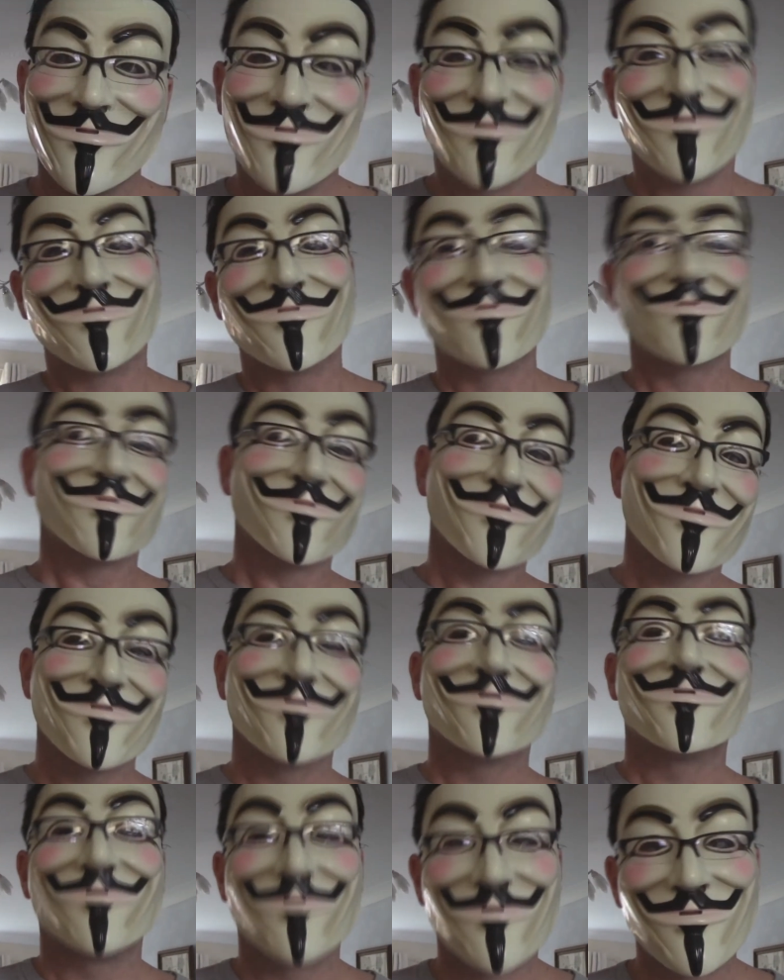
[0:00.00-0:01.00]

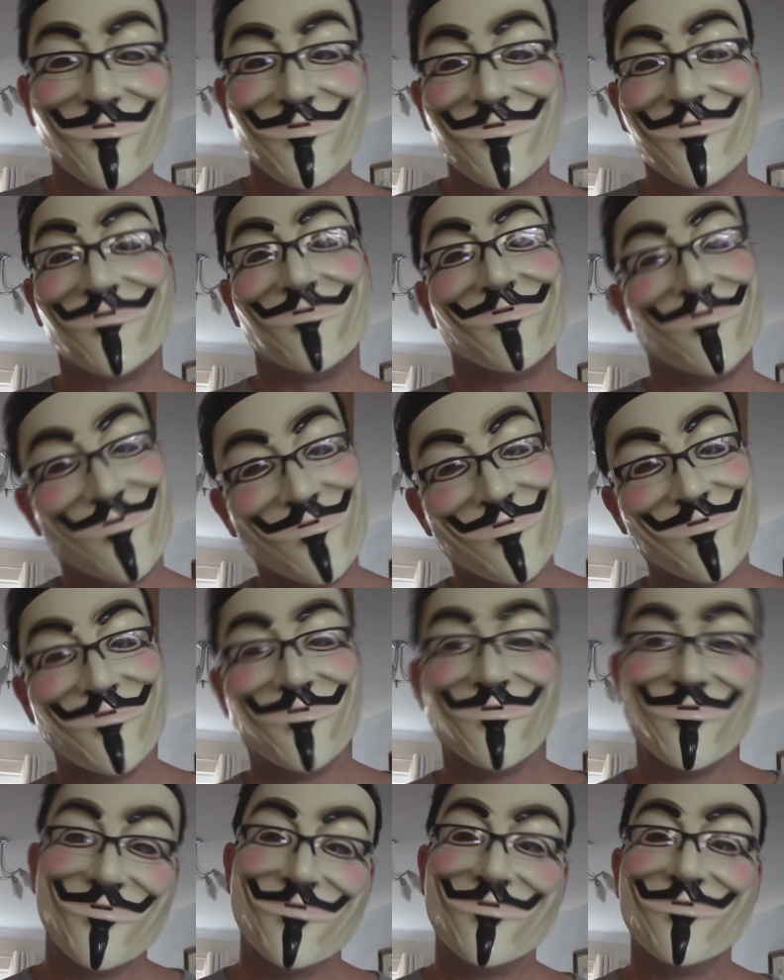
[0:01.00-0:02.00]
Conservative Party bill
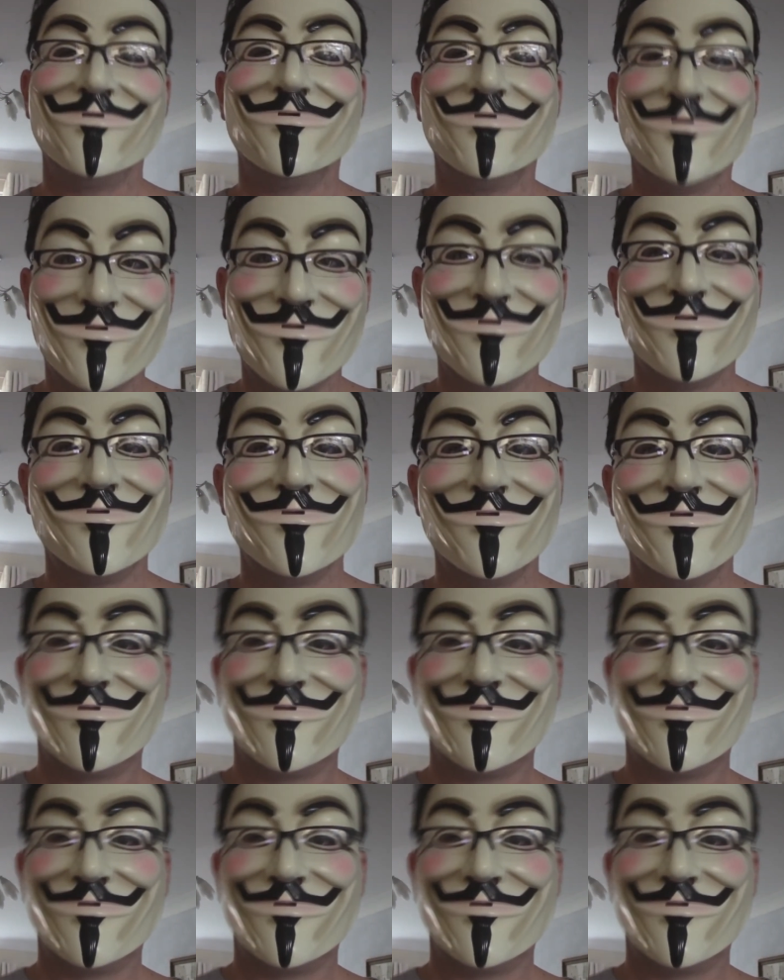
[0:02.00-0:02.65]
committing Britain